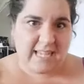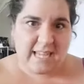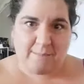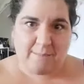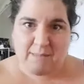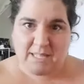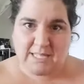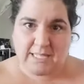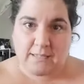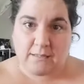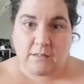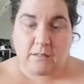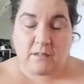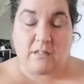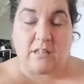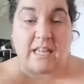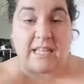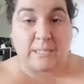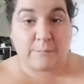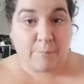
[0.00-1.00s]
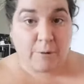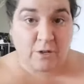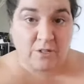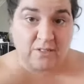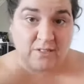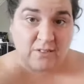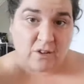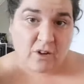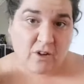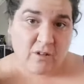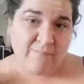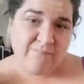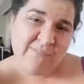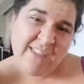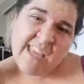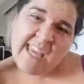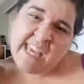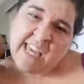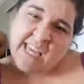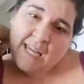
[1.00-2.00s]
It makes it a little less personal.
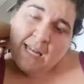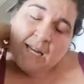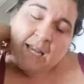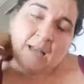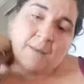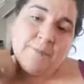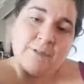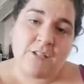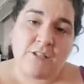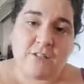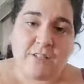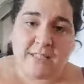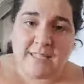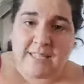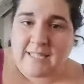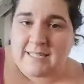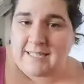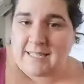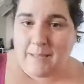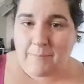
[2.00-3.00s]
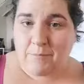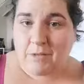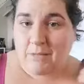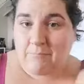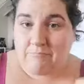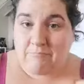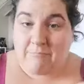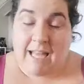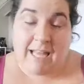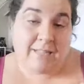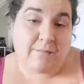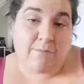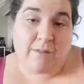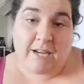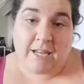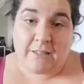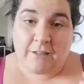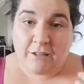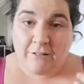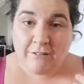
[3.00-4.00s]
Helps you just accept that that's what
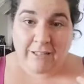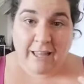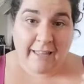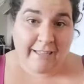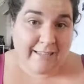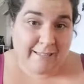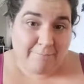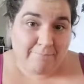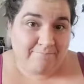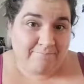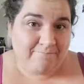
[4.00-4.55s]
I look like.